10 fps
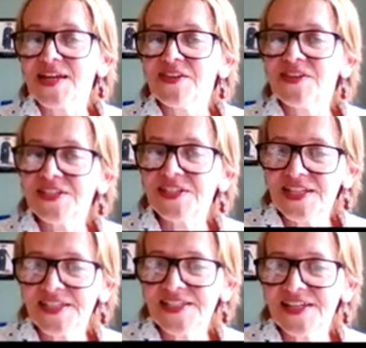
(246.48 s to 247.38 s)
This
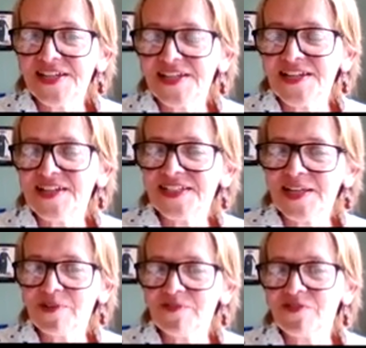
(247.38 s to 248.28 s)
is an
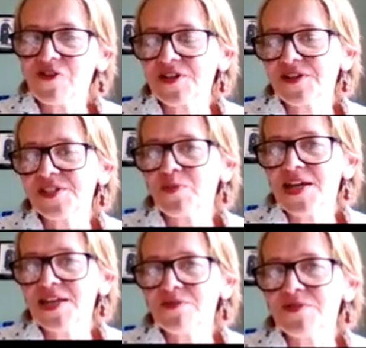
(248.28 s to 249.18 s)
example of the rather nice way
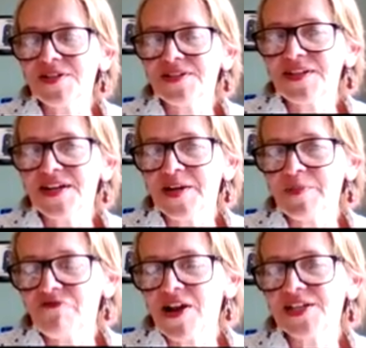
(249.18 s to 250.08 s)
you can
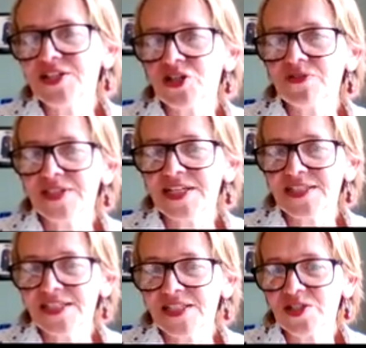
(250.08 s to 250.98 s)
arrange content
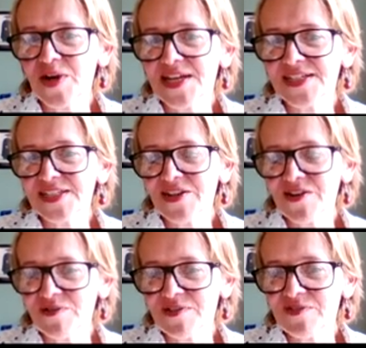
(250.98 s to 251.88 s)
in Sway.
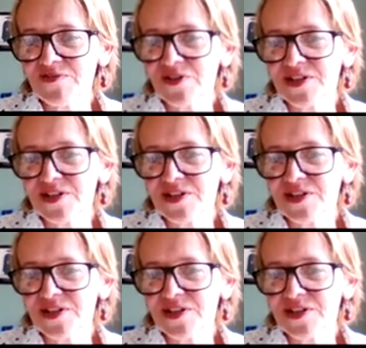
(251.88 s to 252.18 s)
So if you've got